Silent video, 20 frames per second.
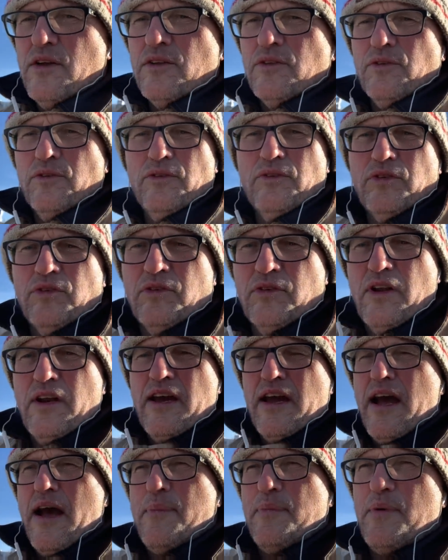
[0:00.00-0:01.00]
So this is going to
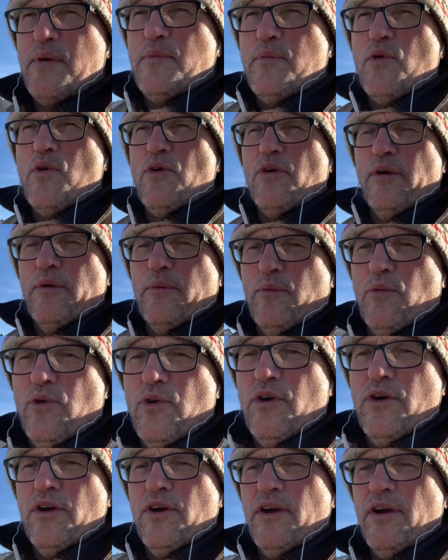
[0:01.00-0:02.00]
happen more and
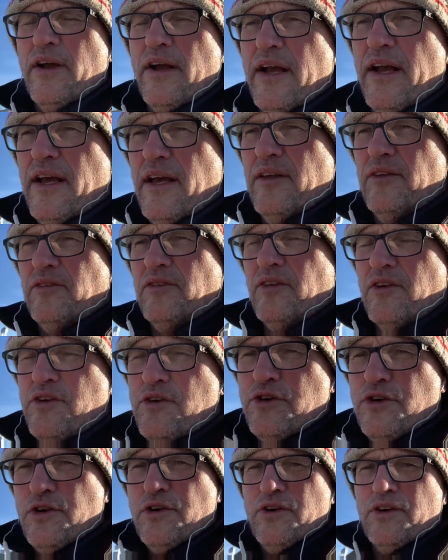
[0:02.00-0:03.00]
more as
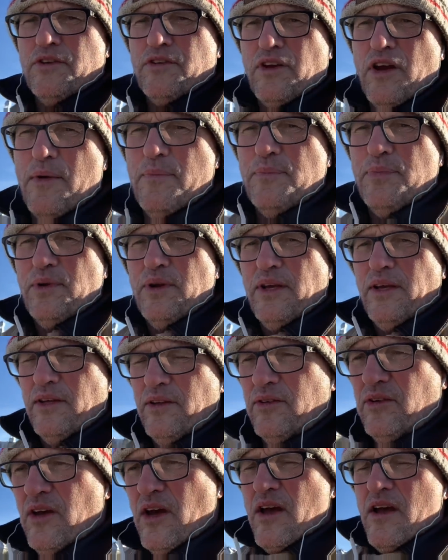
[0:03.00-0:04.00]
insurance
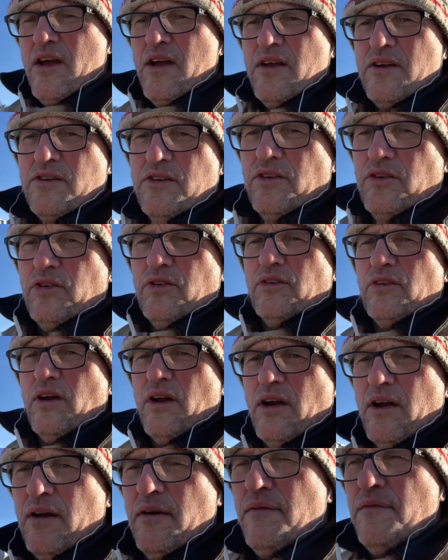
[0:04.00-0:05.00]
companies just
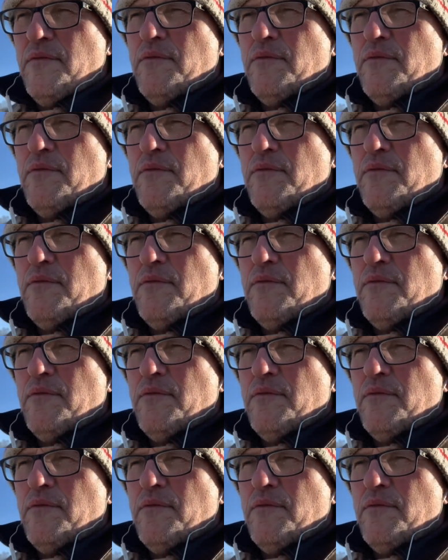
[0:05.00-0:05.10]
uh,